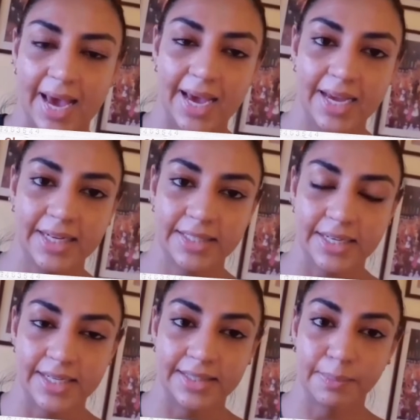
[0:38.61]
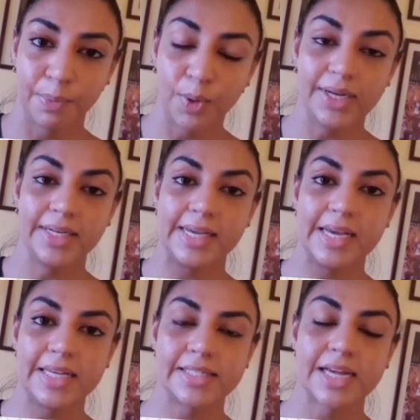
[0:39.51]
and the point
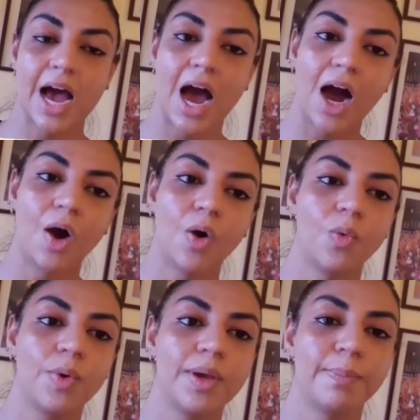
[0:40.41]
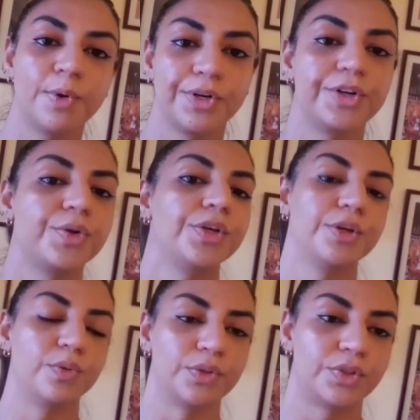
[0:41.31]
is how we put it to use.